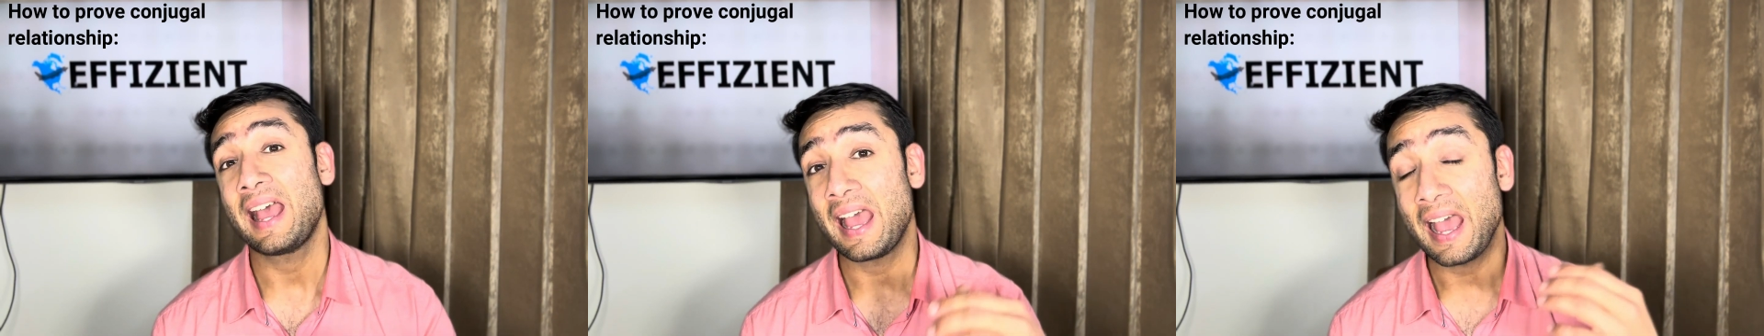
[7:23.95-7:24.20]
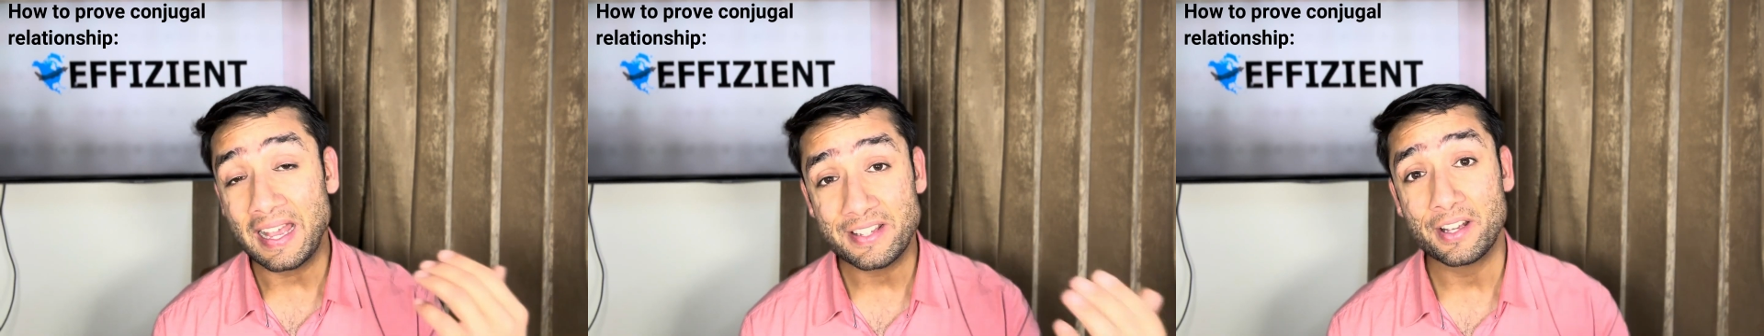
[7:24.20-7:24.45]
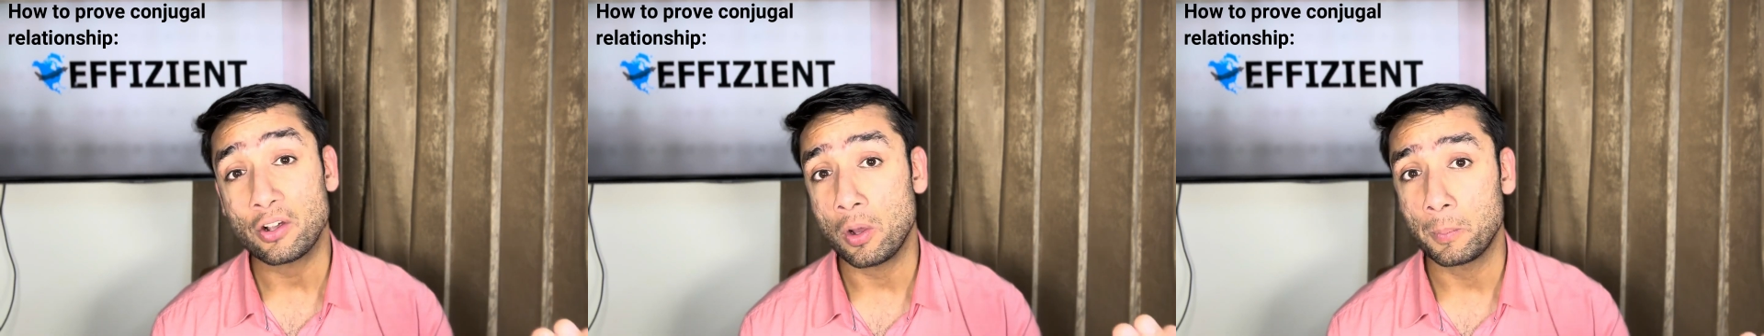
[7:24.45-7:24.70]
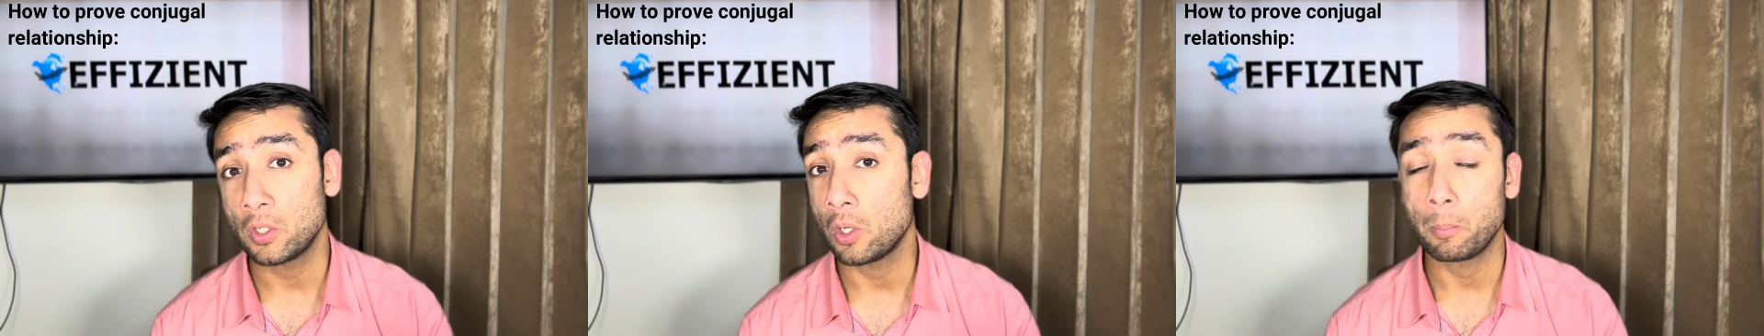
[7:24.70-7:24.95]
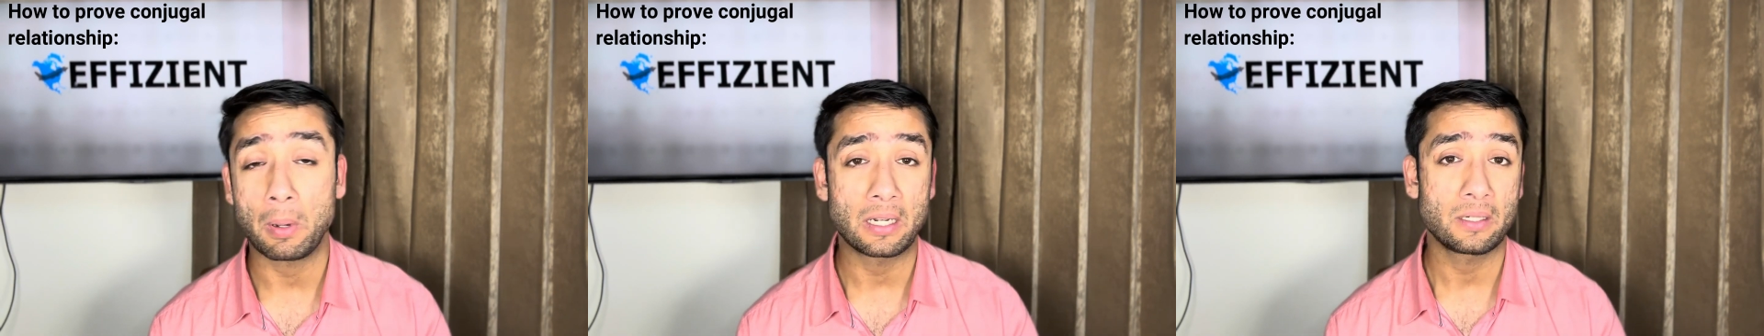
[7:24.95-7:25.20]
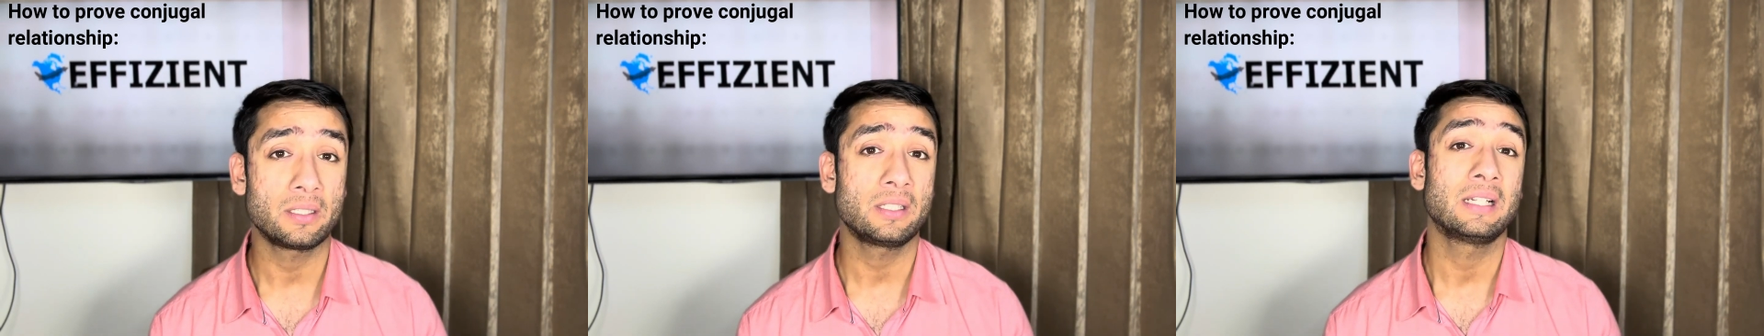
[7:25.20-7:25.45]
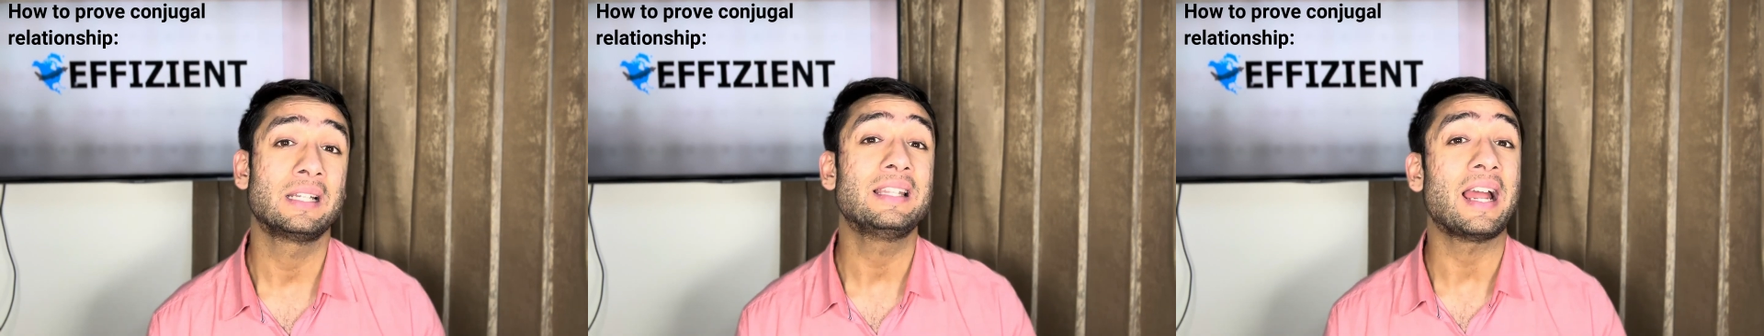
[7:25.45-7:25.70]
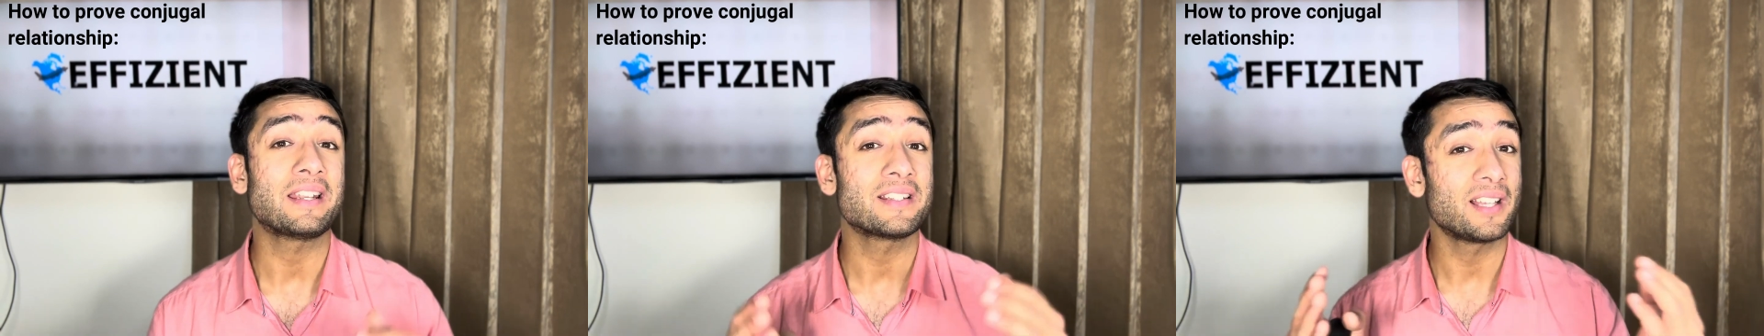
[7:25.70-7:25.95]
as a common law partner,
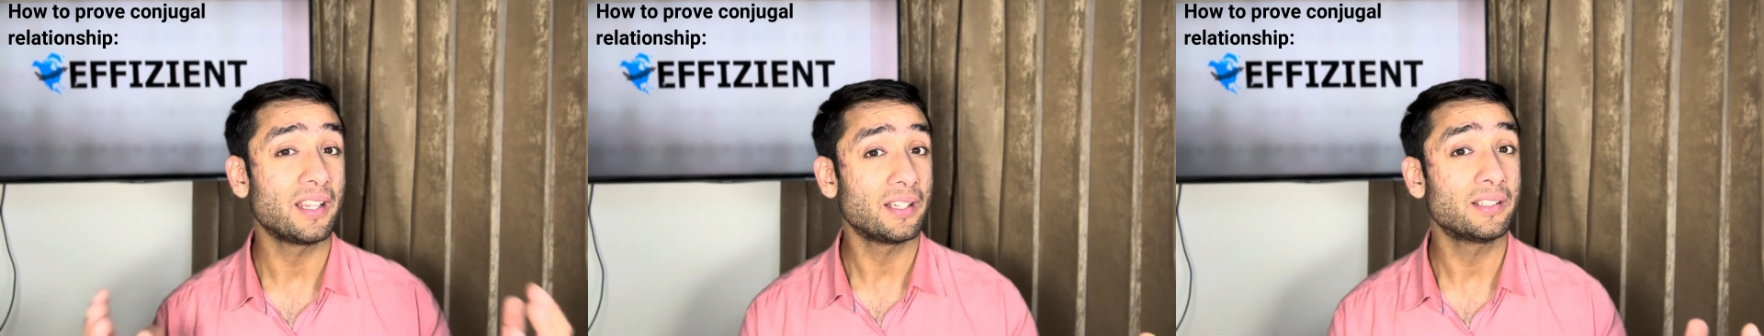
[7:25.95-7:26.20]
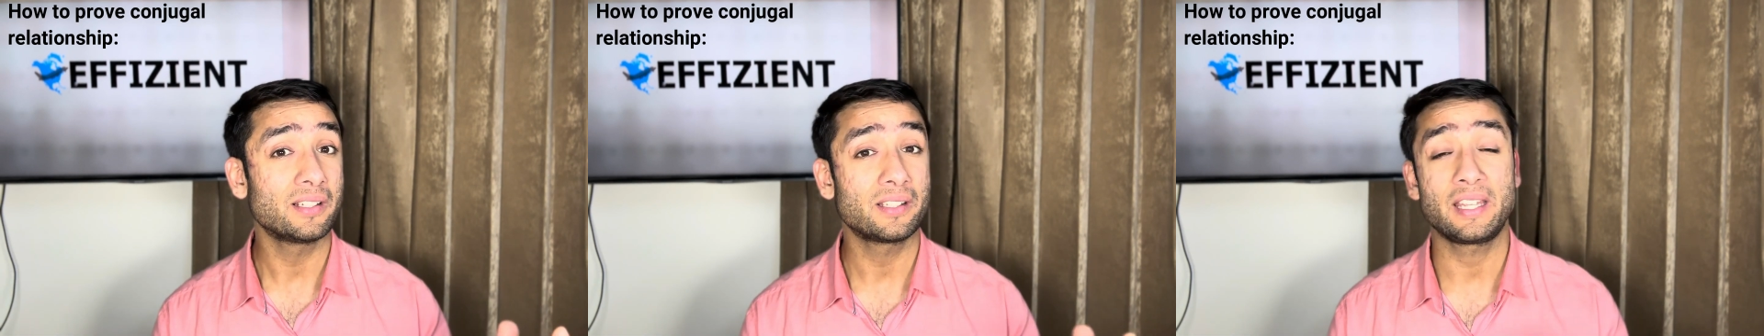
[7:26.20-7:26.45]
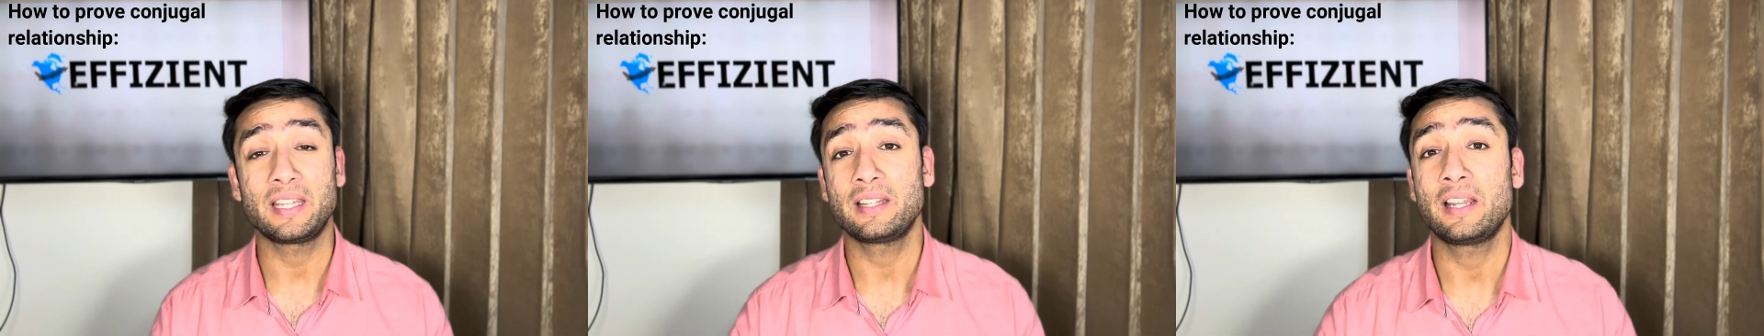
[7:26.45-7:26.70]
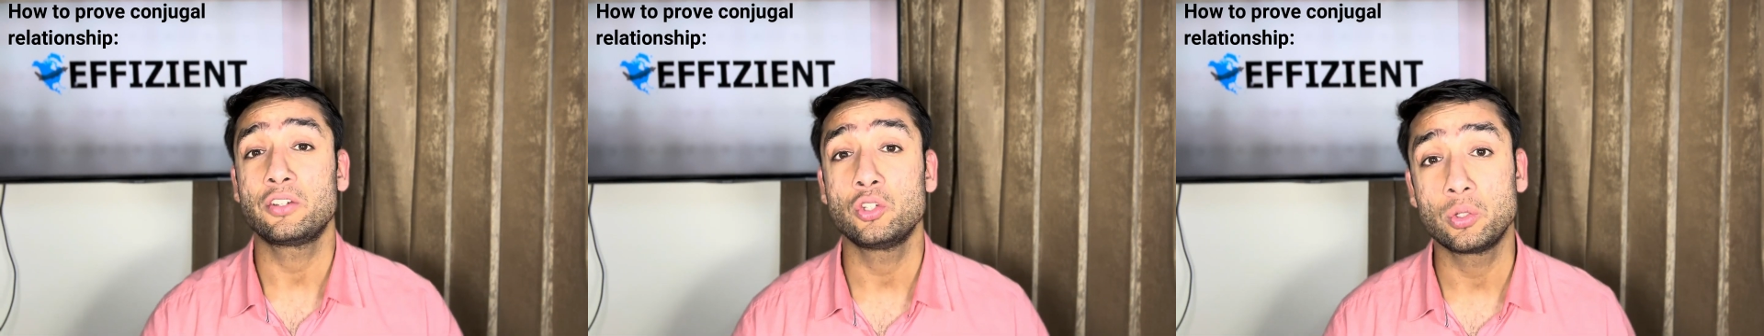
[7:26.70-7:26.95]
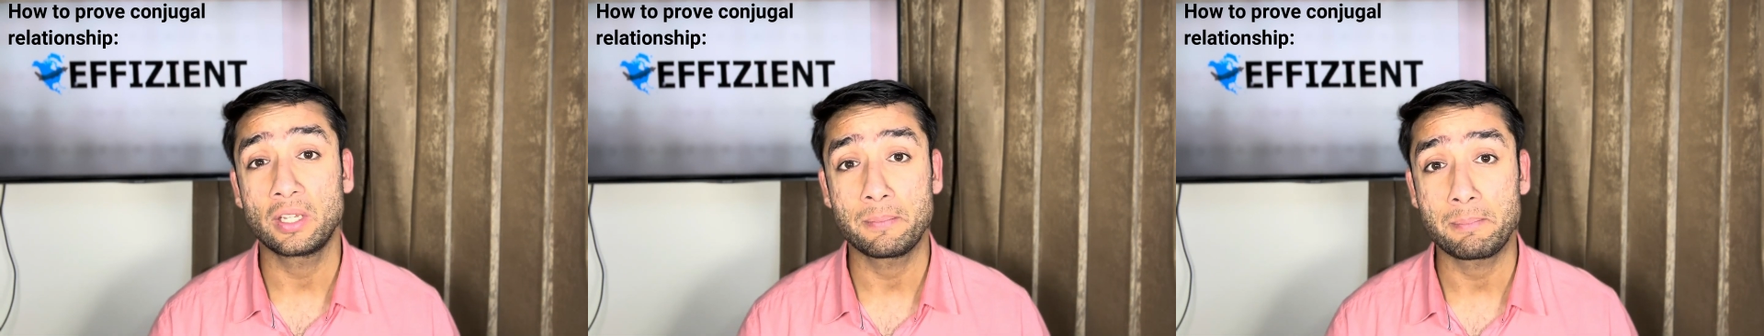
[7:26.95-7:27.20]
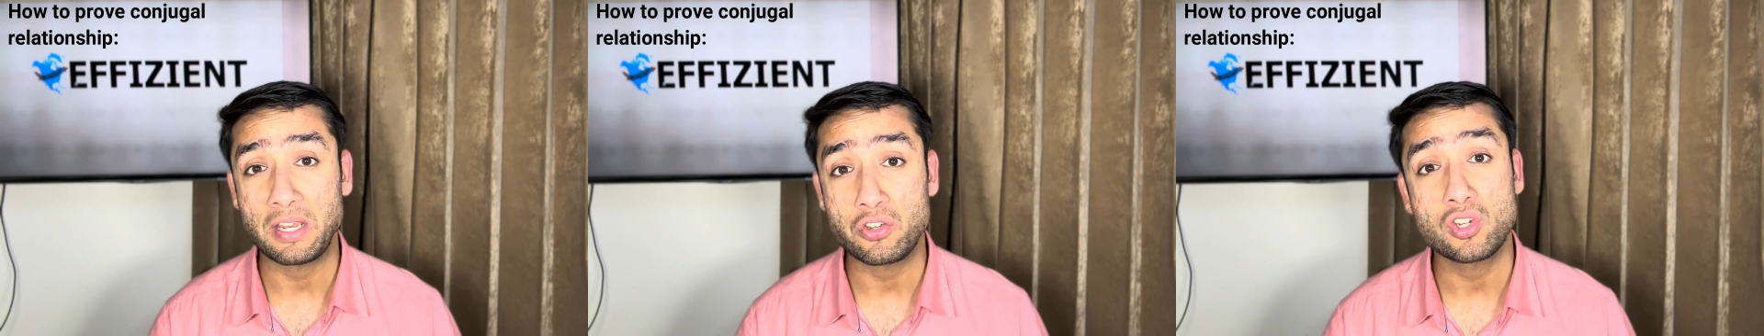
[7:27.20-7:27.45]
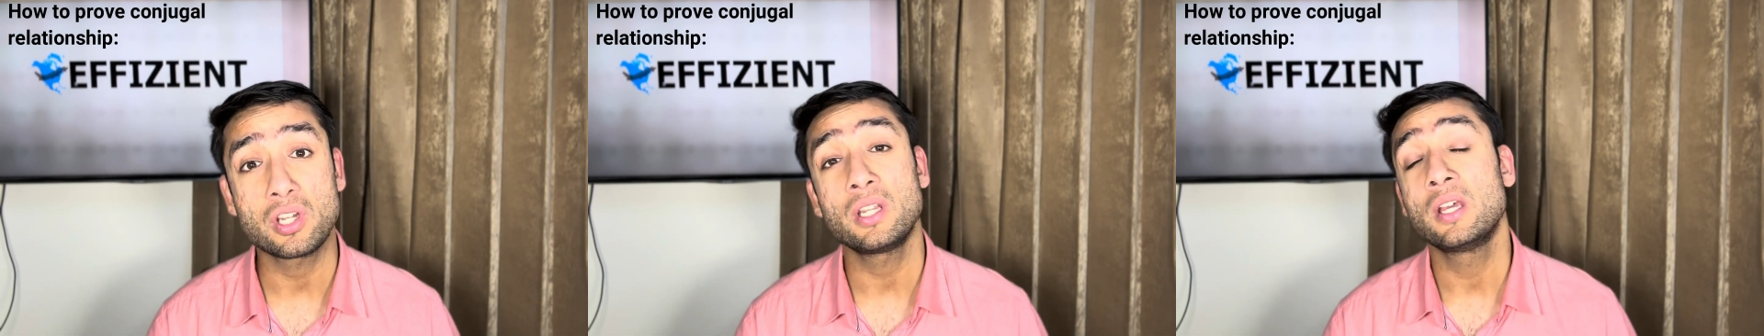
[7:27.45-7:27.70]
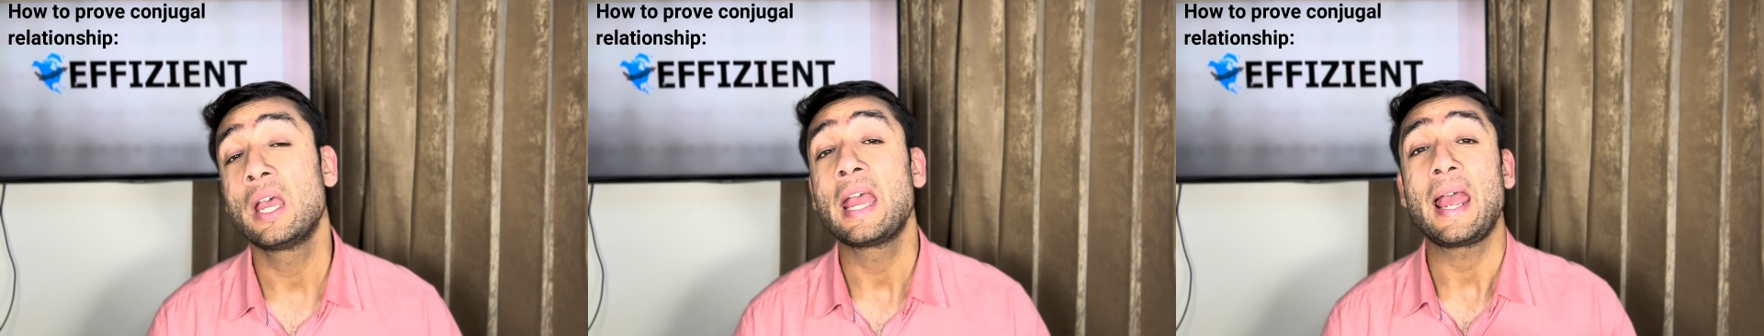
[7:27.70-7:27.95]
that is another thing that you can mention